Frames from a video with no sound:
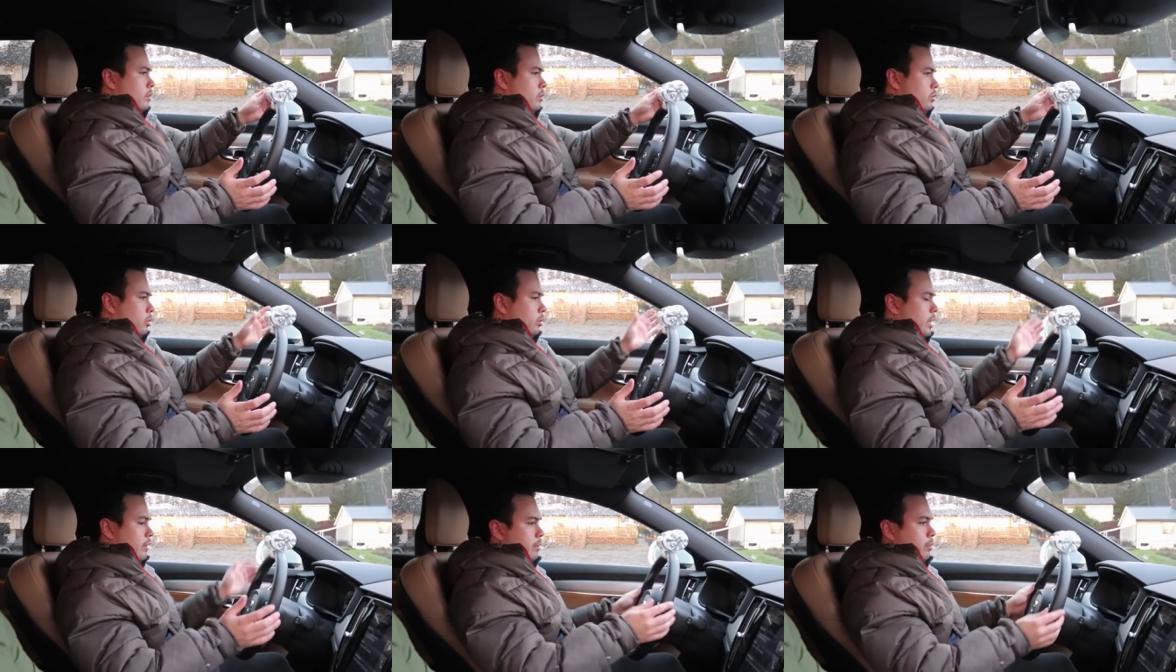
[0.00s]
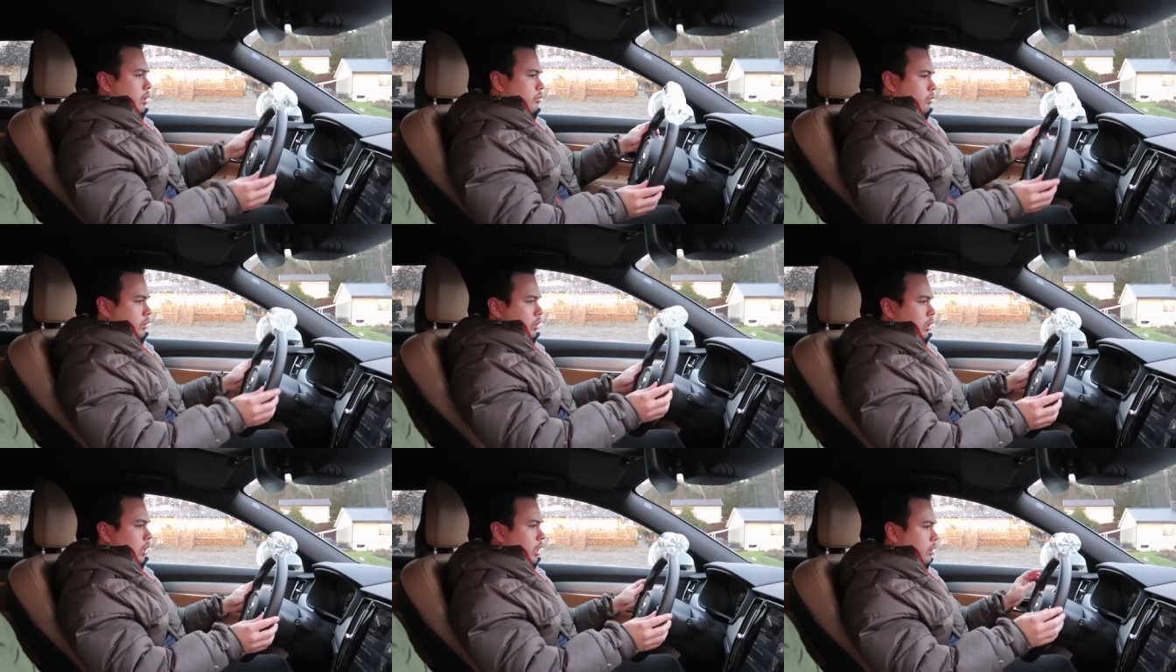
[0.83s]
you don't have a much
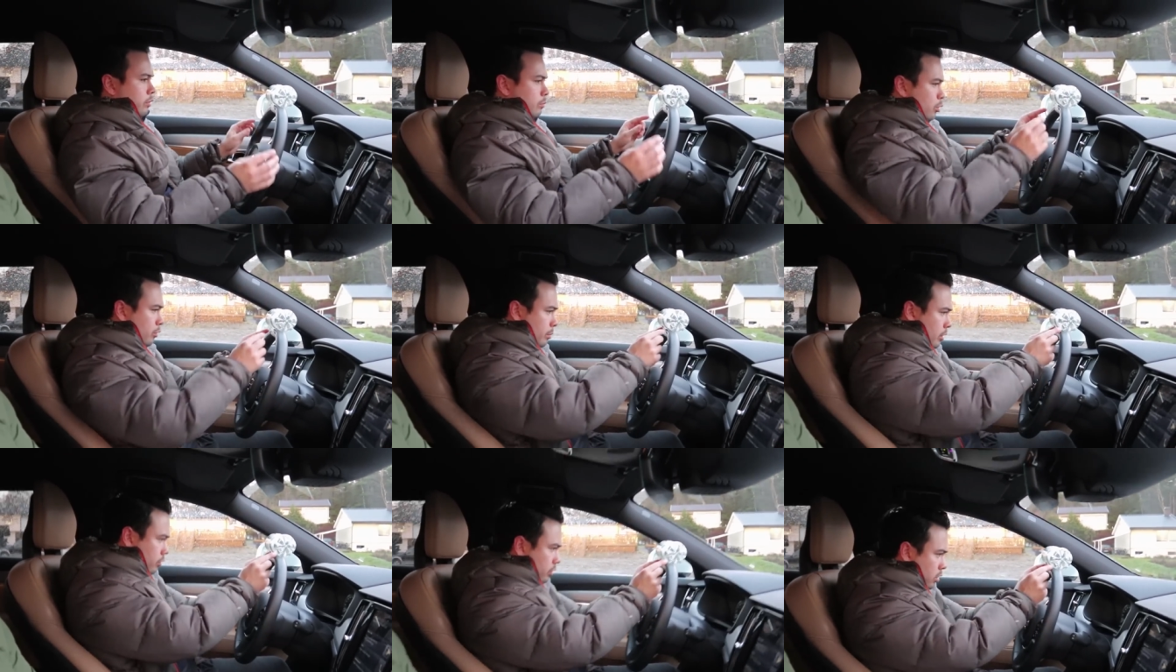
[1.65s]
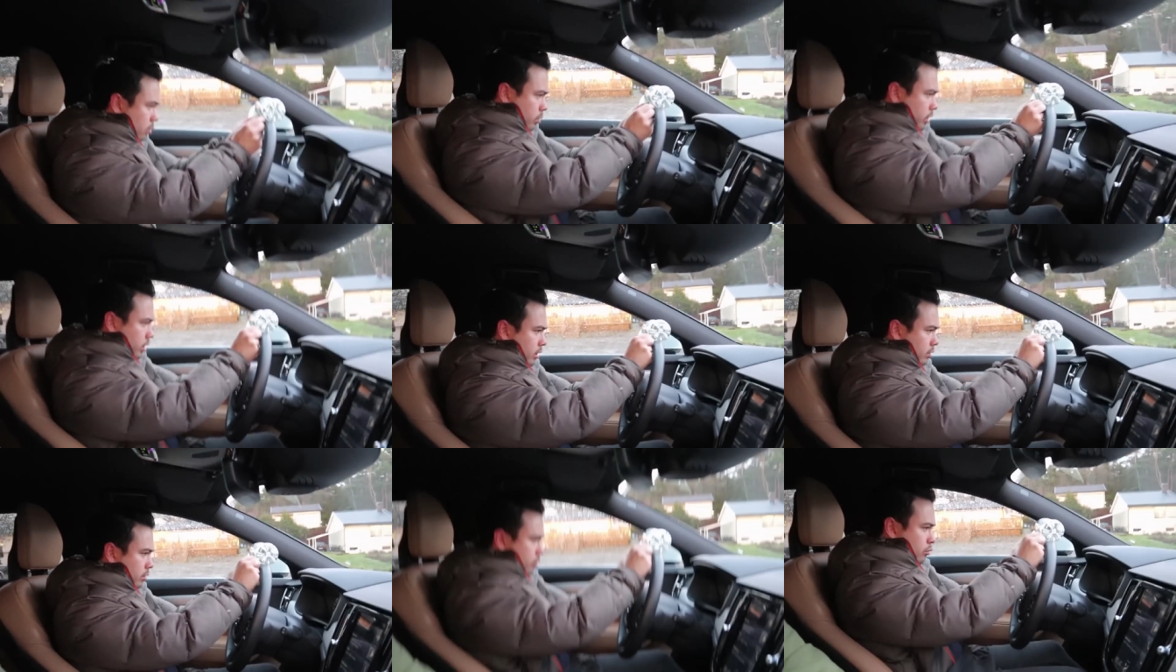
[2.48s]
a lot of movement. So we're gonna
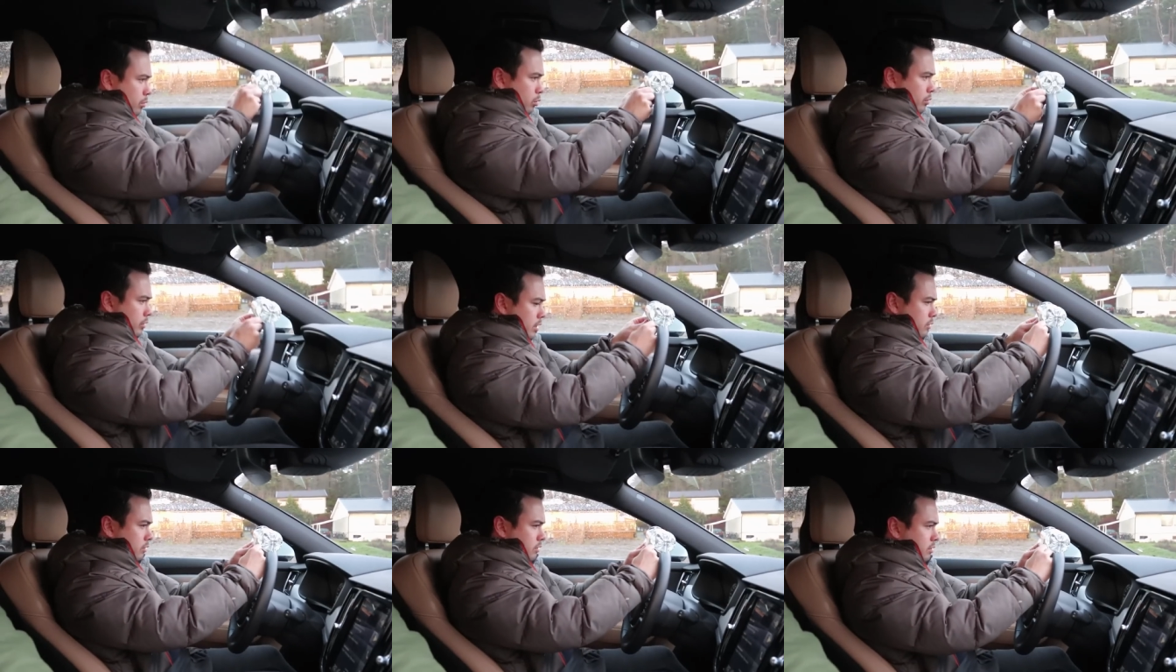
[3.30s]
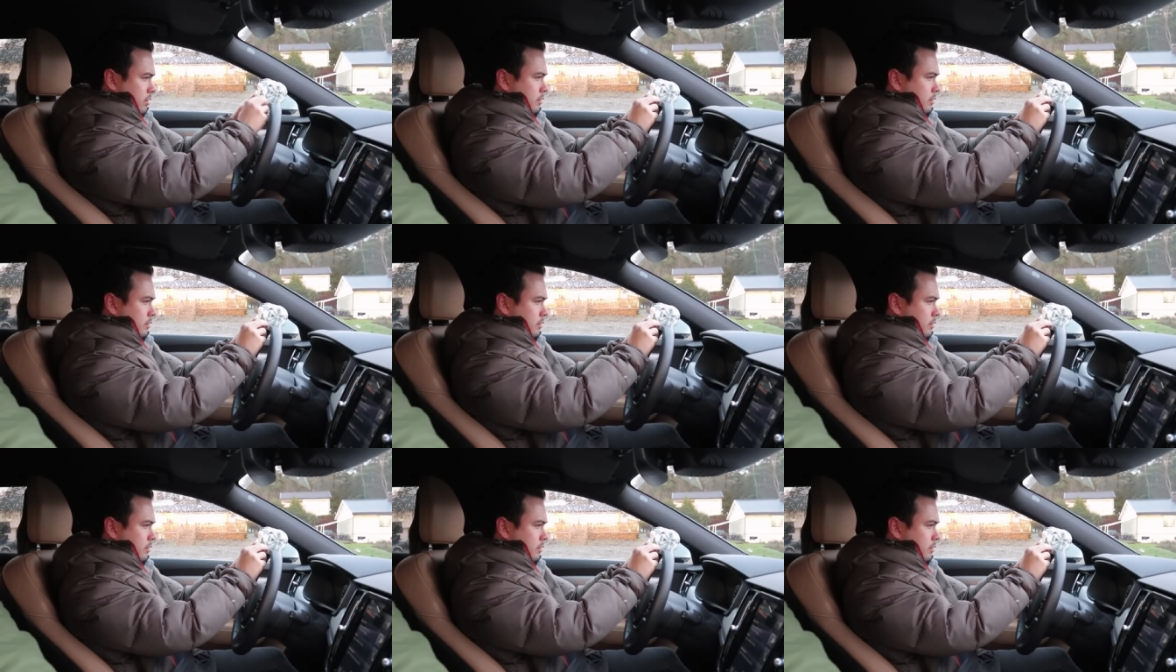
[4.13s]
remove this.